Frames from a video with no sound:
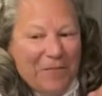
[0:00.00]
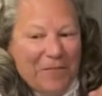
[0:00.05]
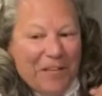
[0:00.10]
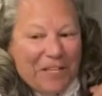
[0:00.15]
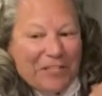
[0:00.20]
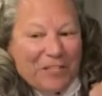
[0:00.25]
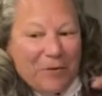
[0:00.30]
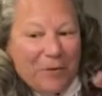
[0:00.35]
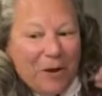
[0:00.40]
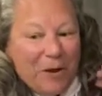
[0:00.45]

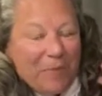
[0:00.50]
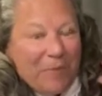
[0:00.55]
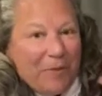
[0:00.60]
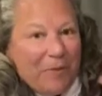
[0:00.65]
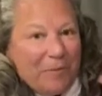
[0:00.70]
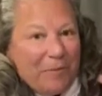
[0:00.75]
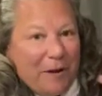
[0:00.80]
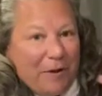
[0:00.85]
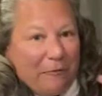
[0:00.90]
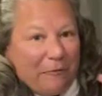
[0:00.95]
So I put
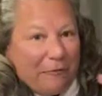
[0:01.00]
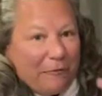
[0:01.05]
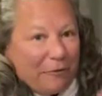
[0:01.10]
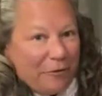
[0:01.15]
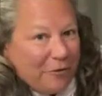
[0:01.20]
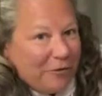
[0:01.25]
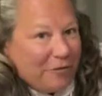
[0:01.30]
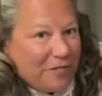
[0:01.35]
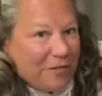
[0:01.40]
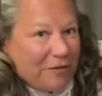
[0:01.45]
my
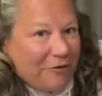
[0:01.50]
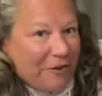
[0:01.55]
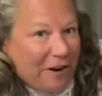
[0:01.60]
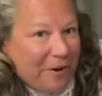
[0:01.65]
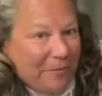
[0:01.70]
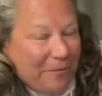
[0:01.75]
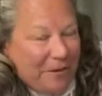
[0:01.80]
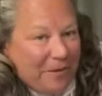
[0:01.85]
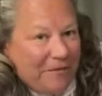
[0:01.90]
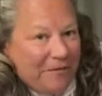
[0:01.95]
frozen
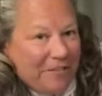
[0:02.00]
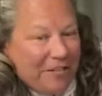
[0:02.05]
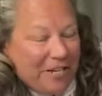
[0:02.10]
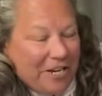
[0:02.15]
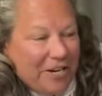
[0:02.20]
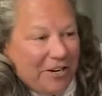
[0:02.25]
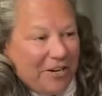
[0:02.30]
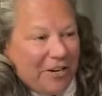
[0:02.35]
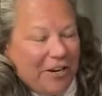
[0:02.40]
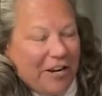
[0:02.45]
ground beef in
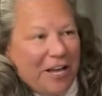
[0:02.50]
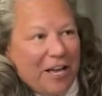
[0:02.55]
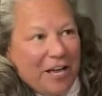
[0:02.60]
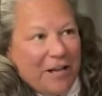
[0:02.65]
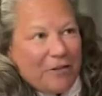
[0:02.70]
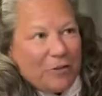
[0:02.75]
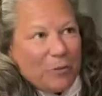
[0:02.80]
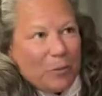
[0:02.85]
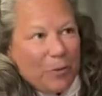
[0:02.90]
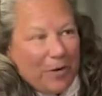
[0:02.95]
here,
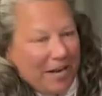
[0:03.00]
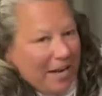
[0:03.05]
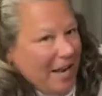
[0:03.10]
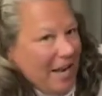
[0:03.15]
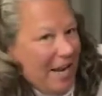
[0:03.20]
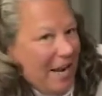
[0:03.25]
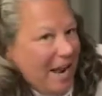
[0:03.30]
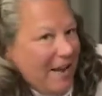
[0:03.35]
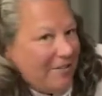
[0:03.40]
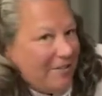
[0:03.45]

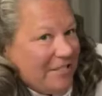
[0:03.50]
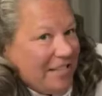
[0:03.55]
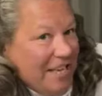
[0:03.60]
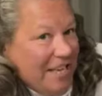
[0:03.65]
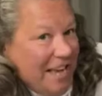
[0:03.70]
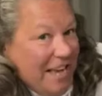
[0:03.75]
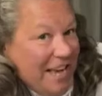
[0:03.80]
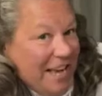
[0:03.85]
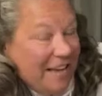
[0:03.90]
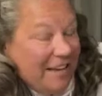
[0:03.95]
28-ounce
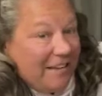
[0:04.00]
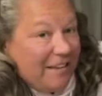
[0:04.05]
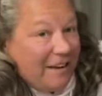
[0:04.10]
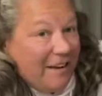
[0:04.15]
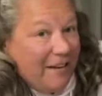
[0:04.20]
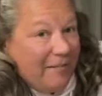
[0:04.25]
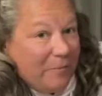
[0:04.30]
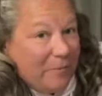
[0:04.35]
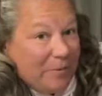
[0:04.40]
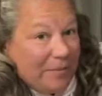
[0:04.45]
can
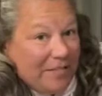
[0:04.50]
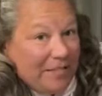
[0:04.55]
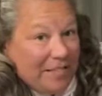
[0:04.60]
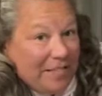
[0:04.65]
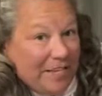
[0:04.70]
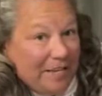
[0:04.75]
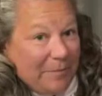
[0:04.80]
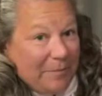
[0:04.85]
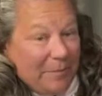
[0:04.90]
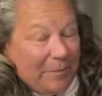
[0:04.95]
of
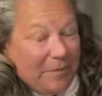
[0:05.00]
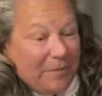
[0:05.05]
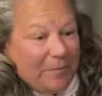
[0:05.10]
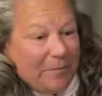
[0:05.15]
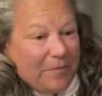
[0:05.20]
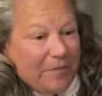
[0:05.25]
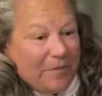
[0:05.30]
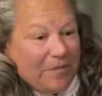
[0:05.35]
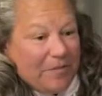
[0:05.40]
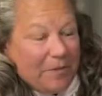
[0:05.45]
petite
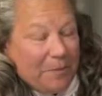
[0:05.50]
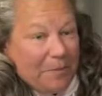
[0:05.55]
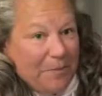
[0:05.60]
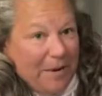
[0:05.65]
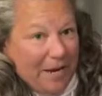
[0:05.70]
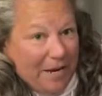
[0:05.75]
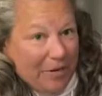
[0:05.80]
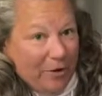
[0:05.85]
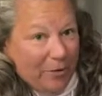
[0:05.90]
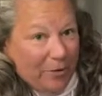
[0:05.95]

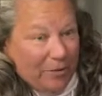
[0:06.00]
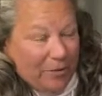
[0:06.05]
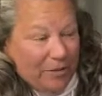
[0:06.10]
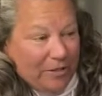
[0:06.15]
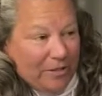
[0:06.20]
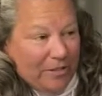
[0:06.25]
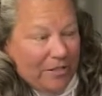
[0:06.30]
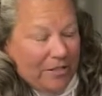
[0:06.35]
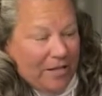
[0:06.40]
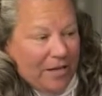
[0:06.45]

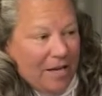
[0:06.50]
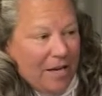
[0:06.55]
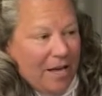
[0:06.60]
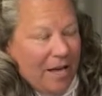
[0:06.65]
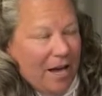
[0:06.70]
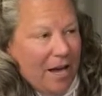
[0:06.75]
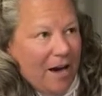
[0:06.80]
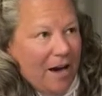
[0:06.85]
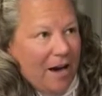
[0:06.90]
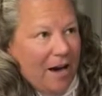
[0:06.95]
tomatoes,
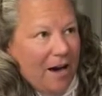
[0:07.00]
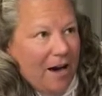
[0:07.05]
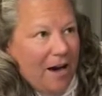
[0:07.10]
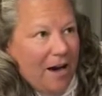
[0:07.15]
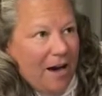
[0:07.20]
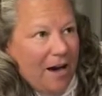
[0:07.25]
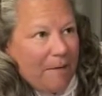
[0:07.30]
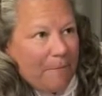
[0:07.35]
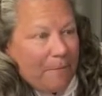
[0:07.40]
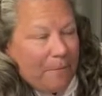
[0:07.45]

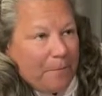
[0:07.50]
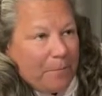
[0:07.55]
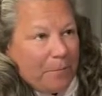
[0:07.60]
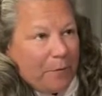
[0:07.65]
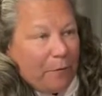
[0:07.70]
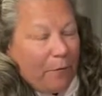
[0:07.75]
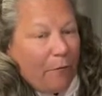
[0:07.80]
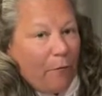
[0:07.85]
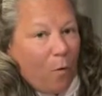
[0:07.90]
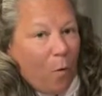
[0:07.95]

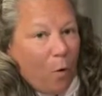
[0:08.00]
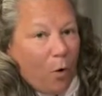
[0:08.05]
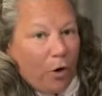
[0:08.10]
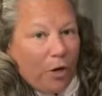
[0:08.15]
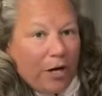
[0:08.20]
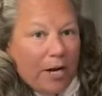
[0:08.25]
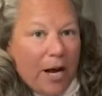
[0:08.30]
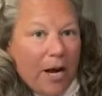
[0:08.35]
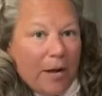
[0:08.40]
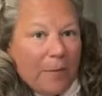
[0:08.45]

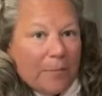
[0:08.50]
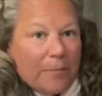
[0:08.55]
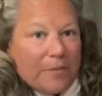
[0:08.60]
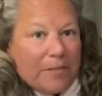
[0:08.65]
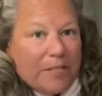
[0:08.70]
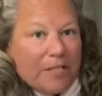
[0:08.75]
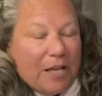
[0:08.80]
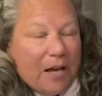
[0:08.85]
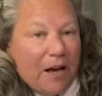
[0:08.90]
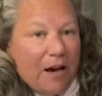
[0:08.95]
4
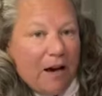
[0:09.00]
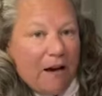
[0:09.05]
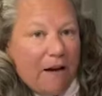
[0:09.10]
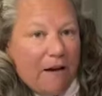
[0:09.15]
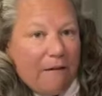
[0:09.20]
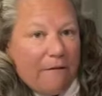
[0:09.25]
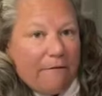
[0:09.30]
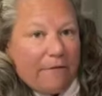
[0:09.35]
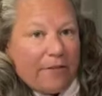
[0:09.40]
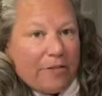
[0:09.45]
cups
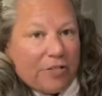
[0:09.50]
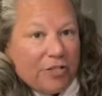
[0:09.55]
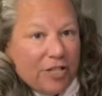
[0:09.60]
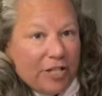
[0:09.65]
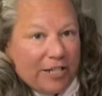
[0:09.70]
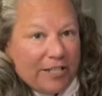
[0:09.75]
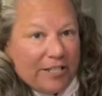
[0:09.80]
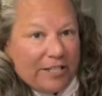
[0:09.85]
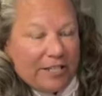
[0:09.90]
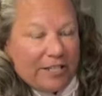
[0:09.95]
of
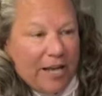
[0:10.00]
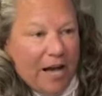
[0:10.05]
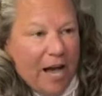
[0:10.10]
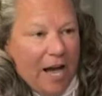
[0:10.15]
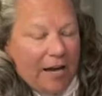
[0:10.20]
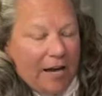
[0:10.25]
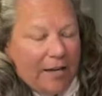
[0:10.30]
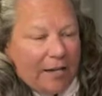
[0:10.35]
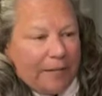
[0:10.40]
chicken stock.